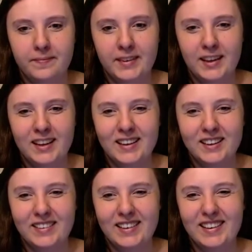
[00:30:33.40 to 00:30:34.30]
Get out of
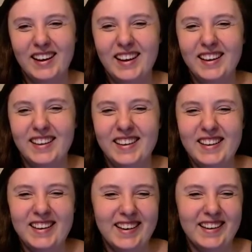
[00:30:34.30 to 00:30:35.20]
here.
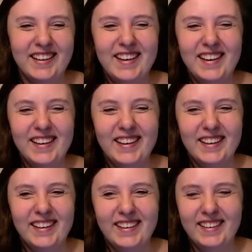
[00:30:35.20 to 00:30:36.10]
Yeah.
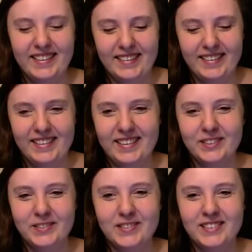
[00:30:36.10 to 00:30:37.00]

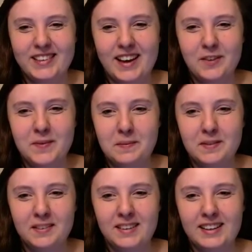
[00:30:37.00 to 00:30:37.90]
Don't want to have
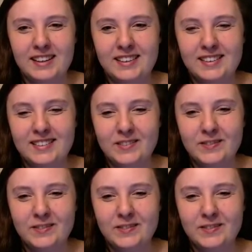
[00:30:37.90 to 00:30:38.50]
people in here